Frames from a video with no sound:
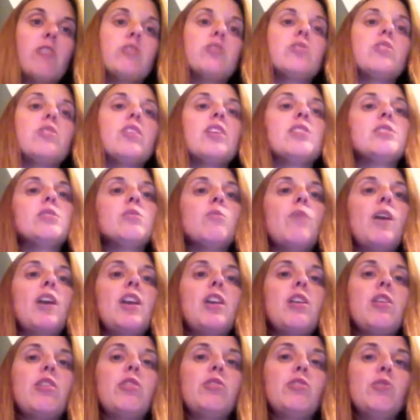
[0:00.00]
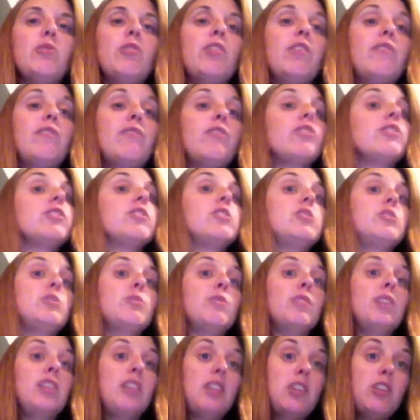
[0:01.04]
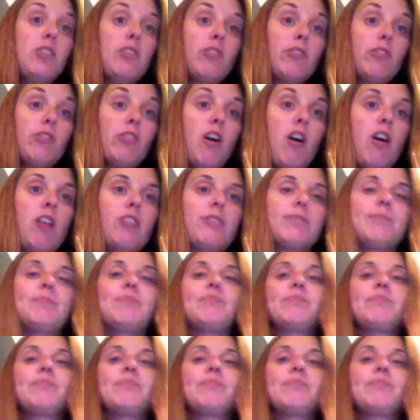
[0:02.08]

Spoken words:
So that's the way you can do it if you're going to do it year long.